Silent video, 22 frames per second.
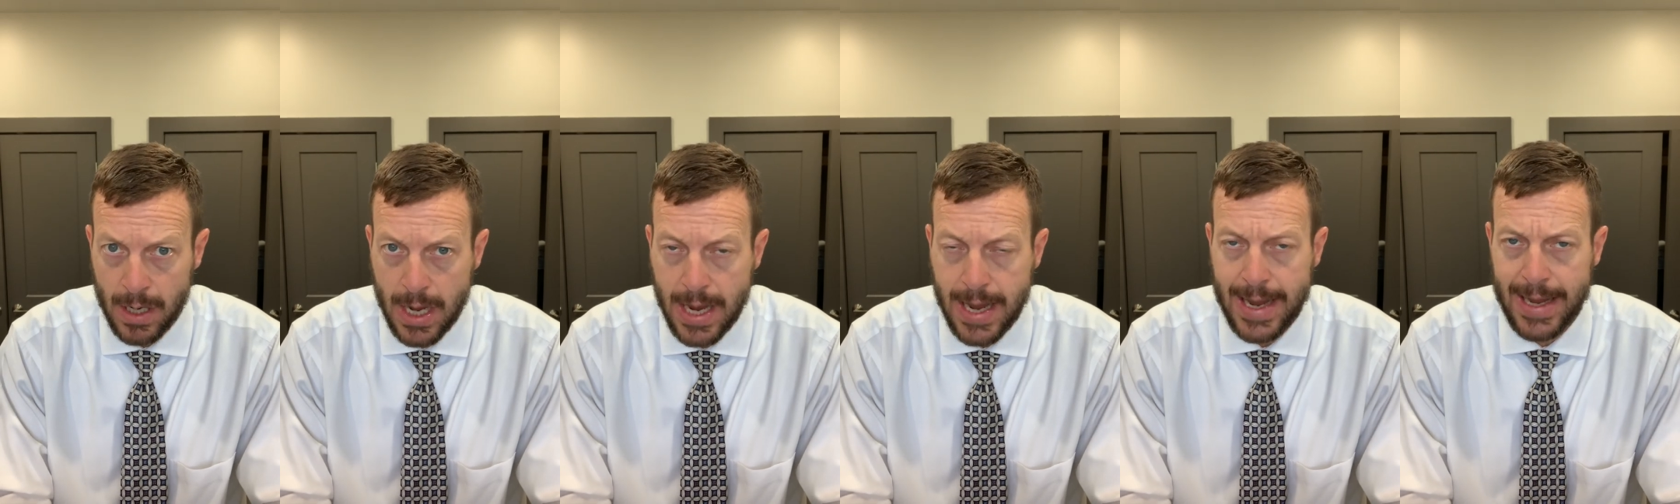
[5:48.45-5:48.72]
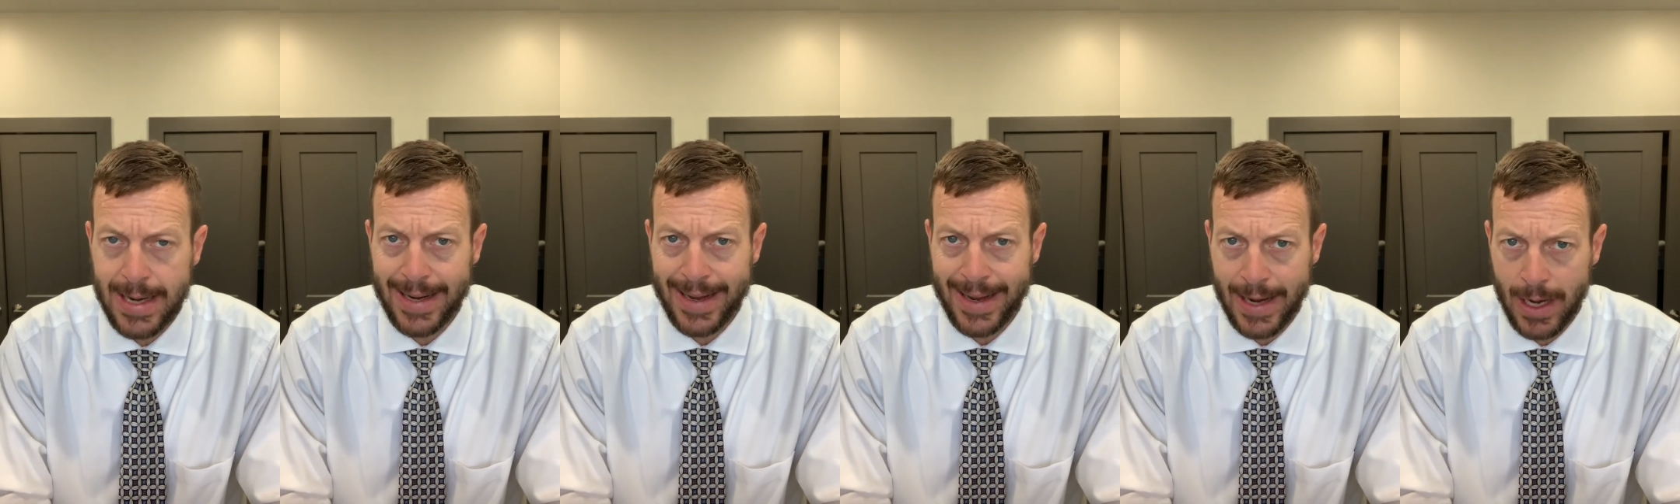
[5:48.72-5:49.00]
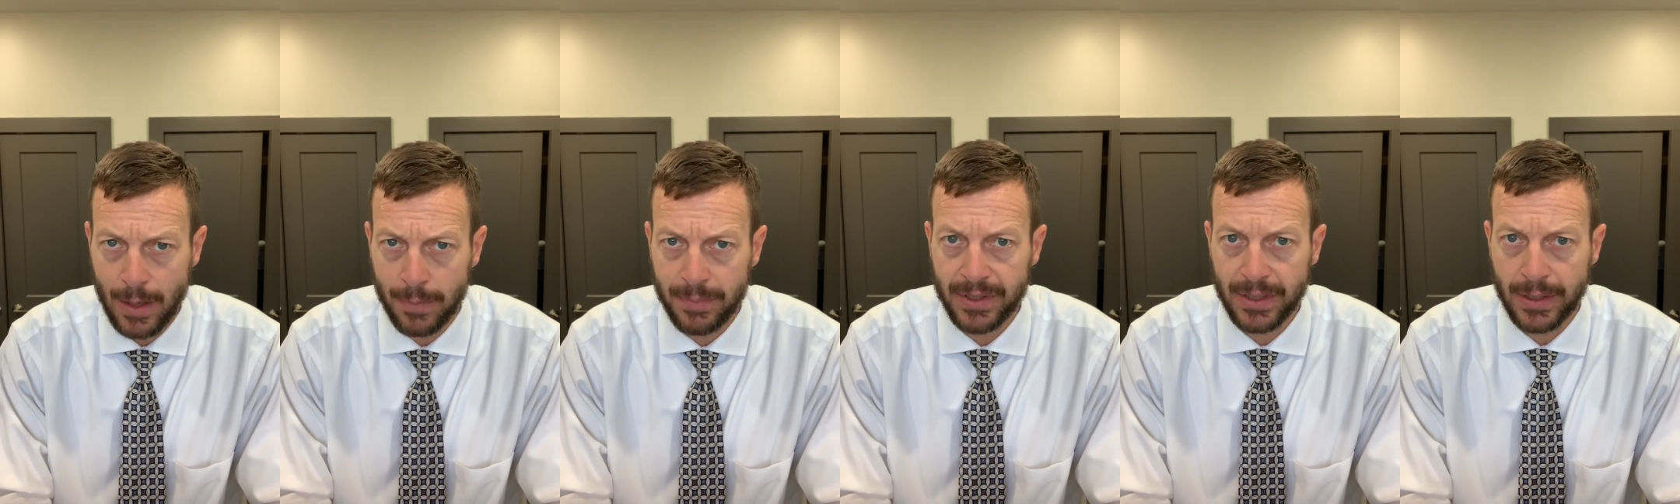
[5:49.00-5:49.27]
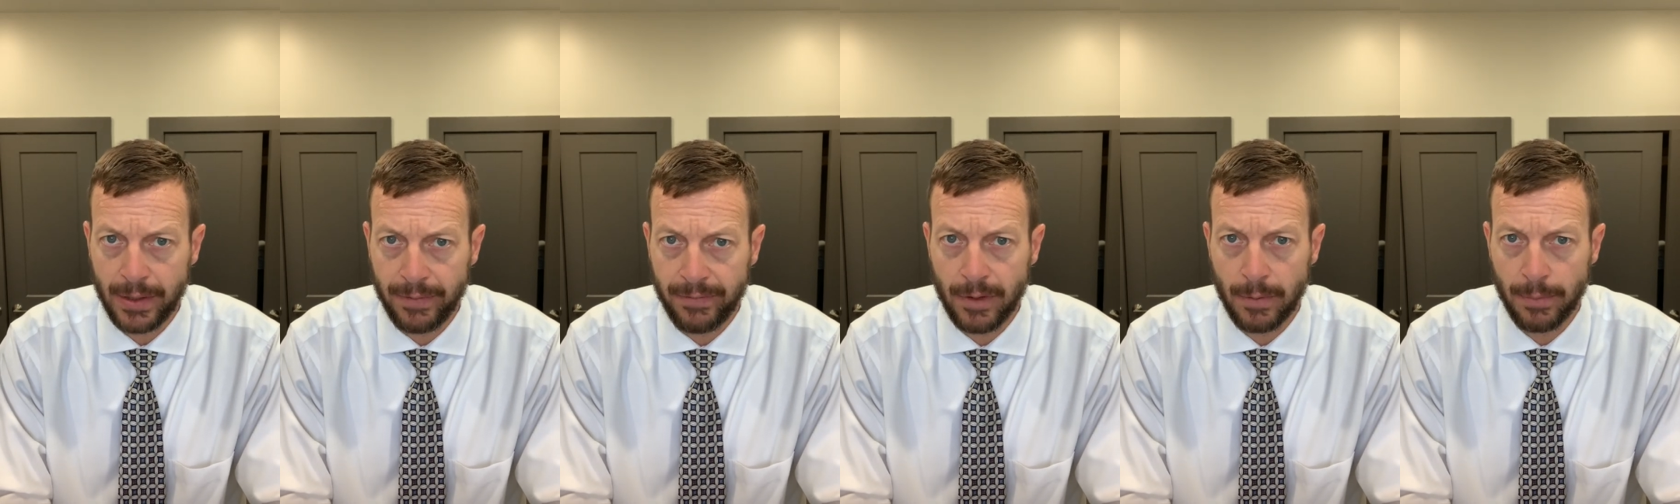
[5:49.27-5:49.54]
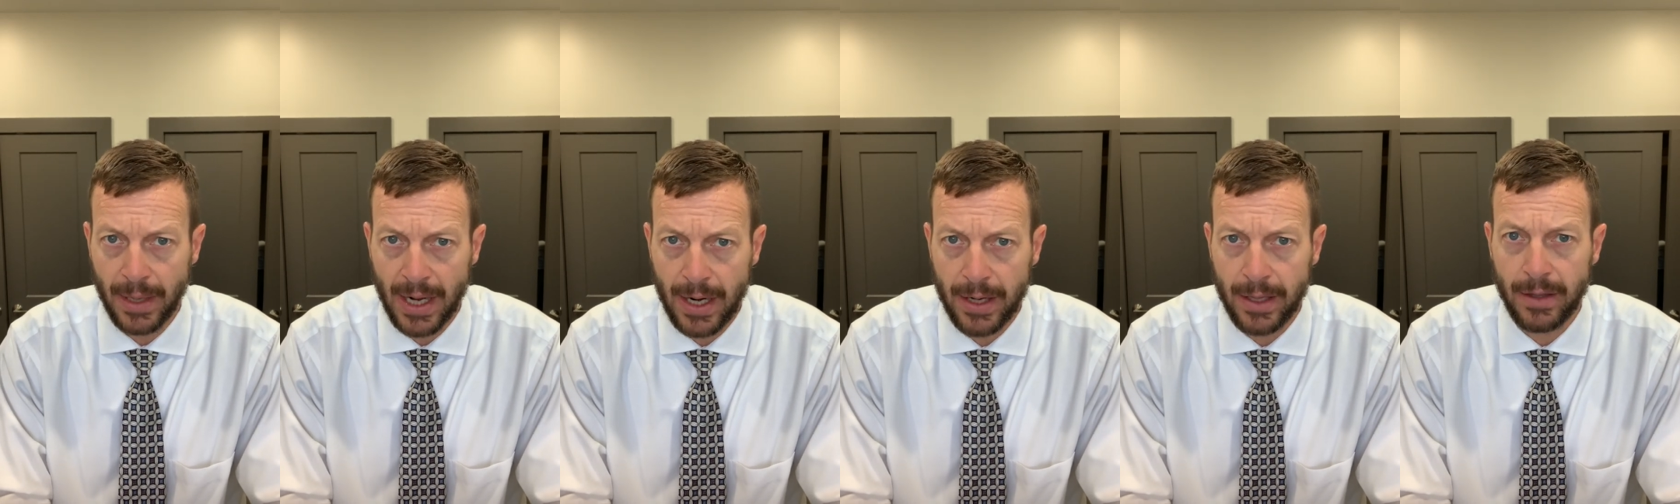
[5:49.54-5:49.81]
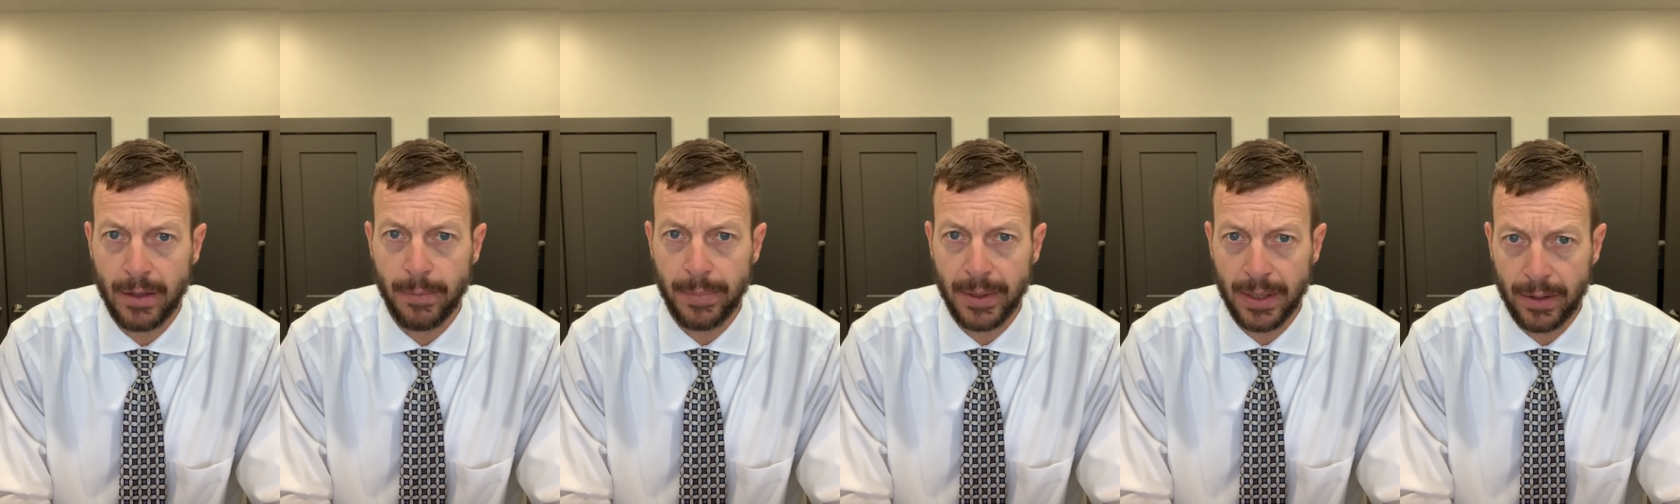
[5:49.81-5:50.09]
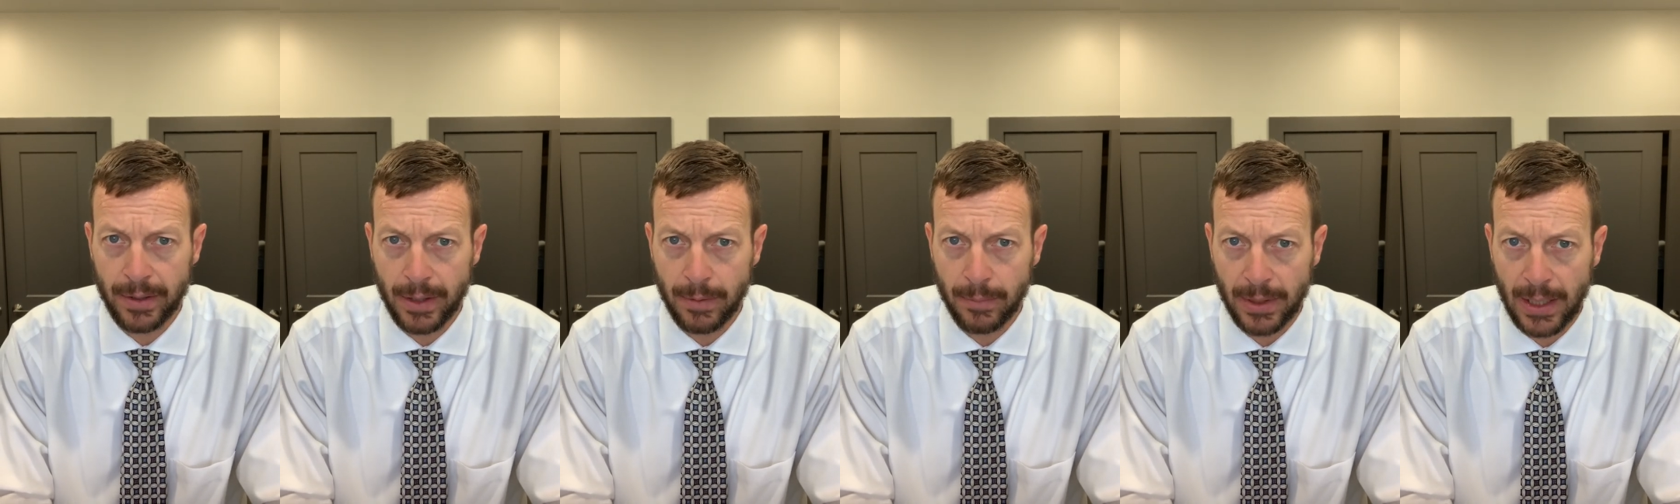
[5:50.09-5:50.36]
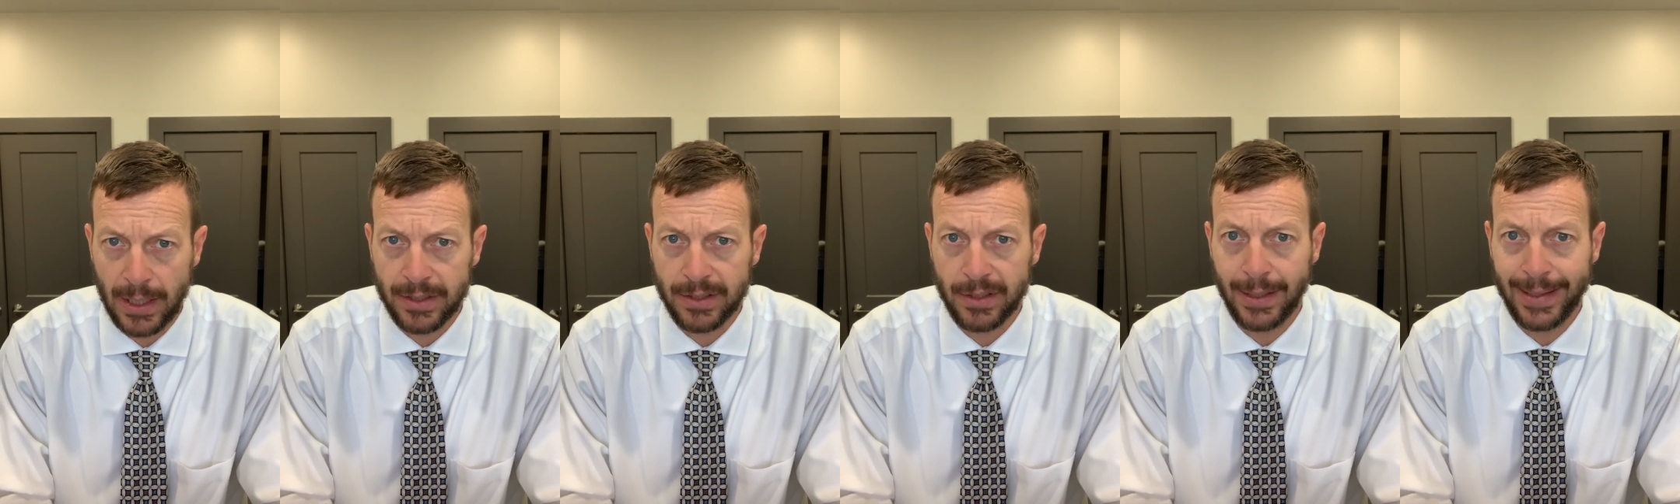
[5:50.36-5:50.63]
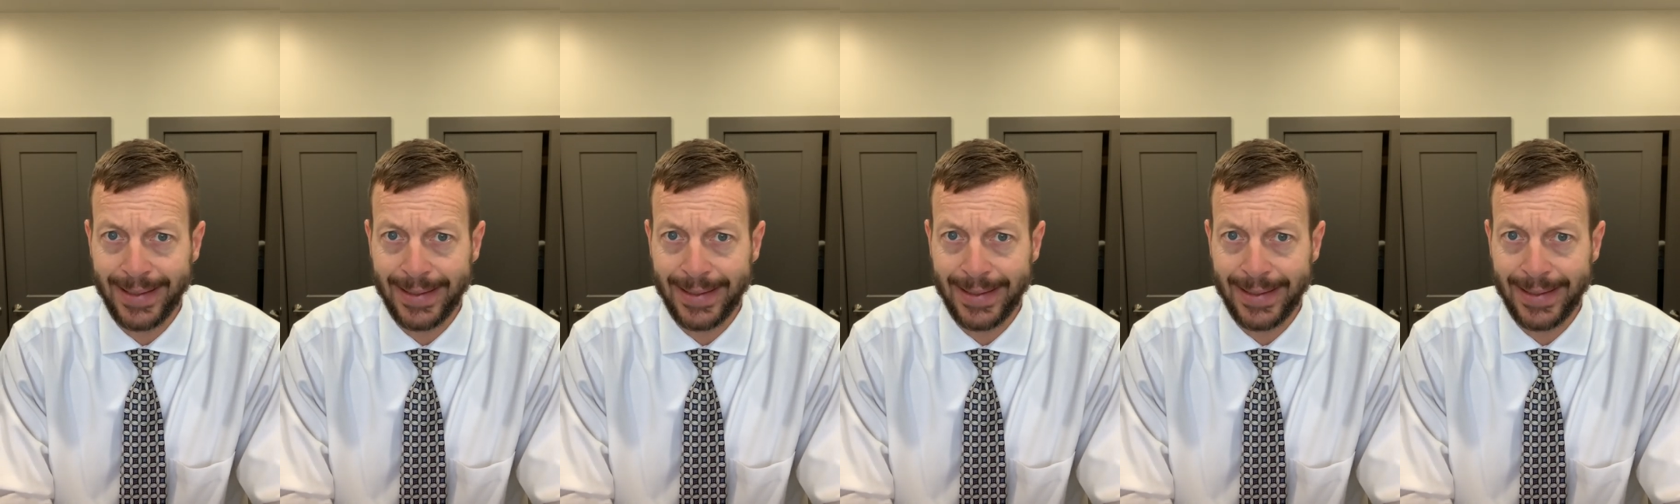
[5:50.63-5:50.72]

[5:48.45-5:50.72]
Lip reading: it helps give your body the building blocks that